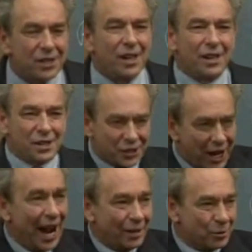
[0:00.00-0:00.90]
that it is
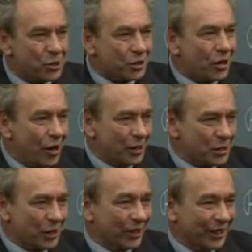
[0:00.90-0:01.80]
couched
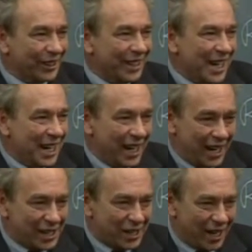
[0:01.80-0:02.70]
constantly in
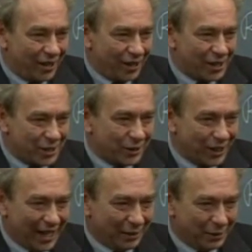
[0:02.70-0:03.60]
eschatological
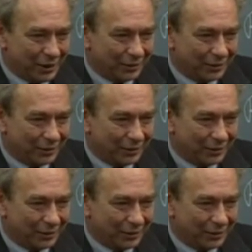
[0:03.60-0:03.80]
language.